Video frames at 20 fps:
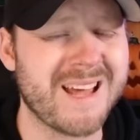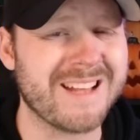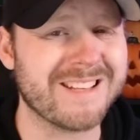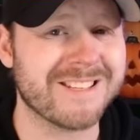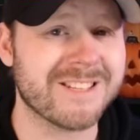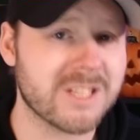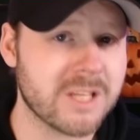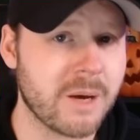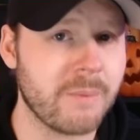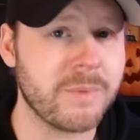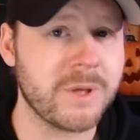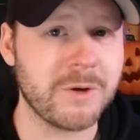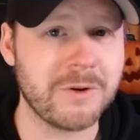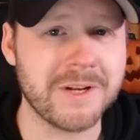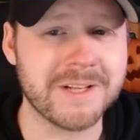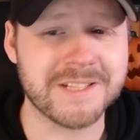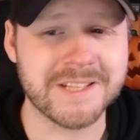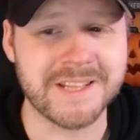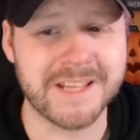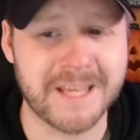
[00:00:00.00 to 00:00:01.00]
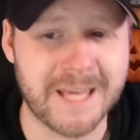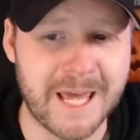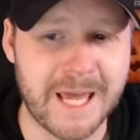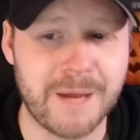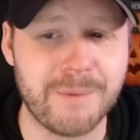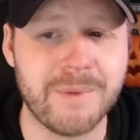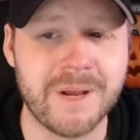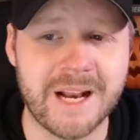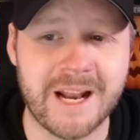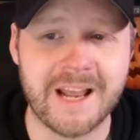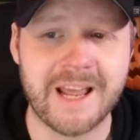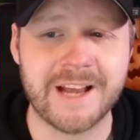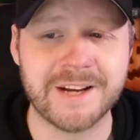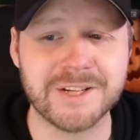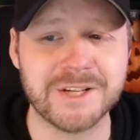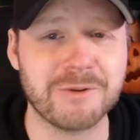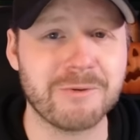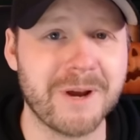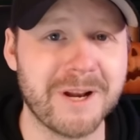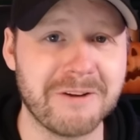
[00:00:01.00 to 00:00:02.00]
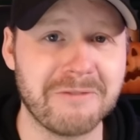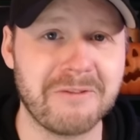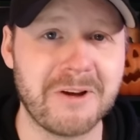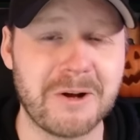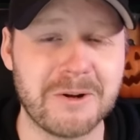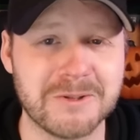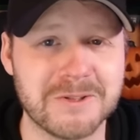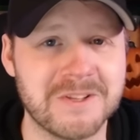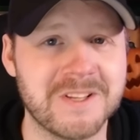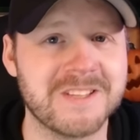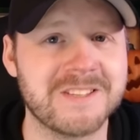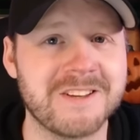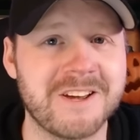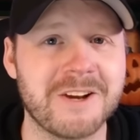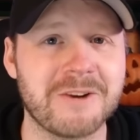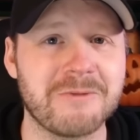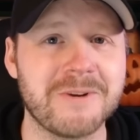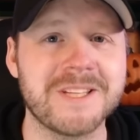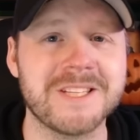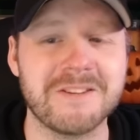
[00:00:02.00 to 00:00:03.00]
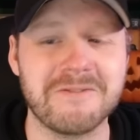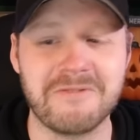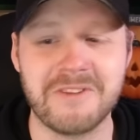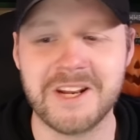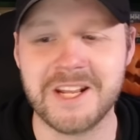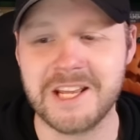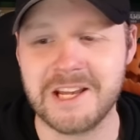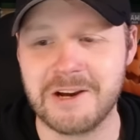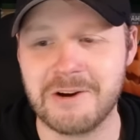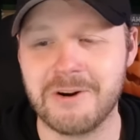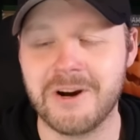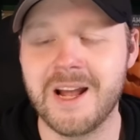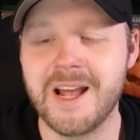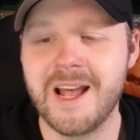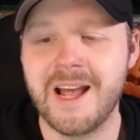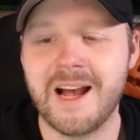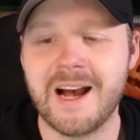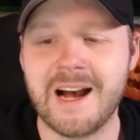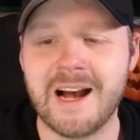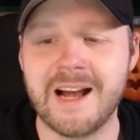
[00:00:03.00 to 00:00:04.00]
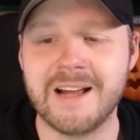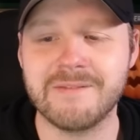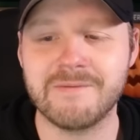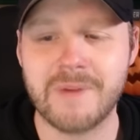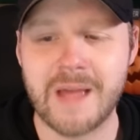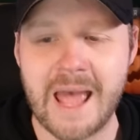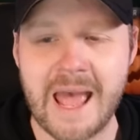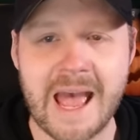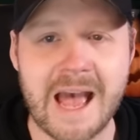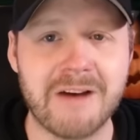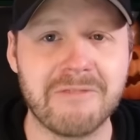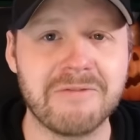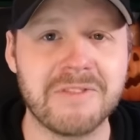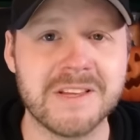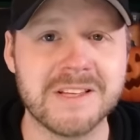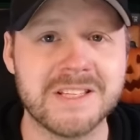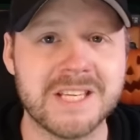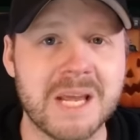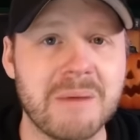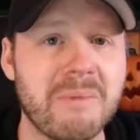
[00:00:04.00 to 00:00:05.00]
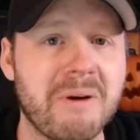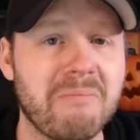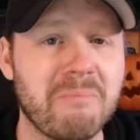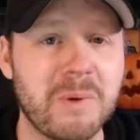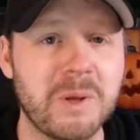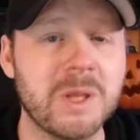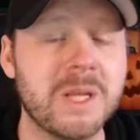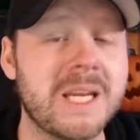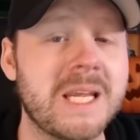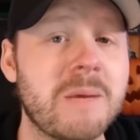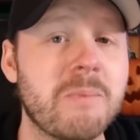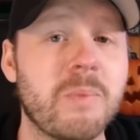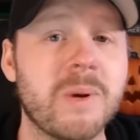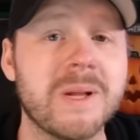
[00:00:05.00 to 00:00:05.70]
that some units in the game, and I actually ran afoul to this on a recent video, uh, have the same ability